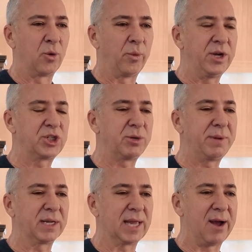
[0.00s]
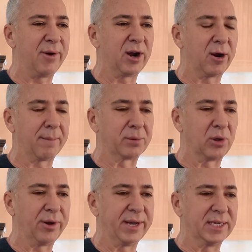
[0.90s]
We should be allowing our
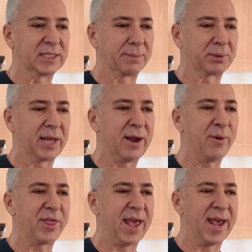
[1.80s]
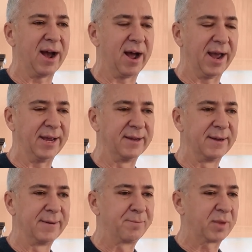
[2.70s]
employees to play with AI
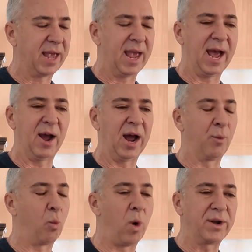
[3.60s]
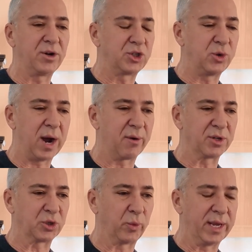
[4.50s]
at 1 or 2
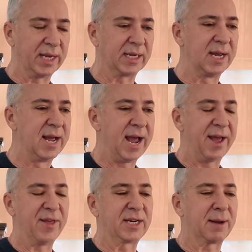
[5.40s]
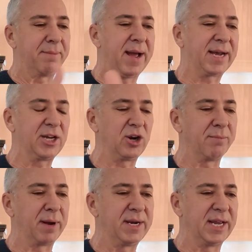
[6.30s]
hours a week, and then come back in on
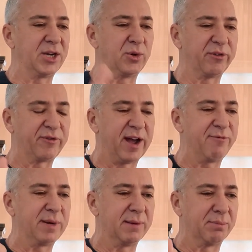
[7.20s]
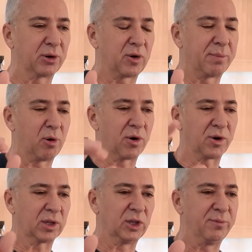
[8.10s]
Monday and do a 5-minute book report or
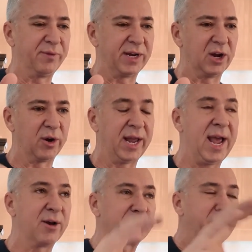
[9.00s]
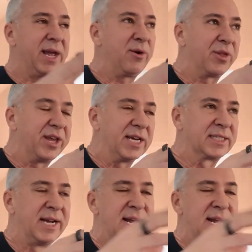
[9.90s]
a Loom video. And hey, I was playing with this.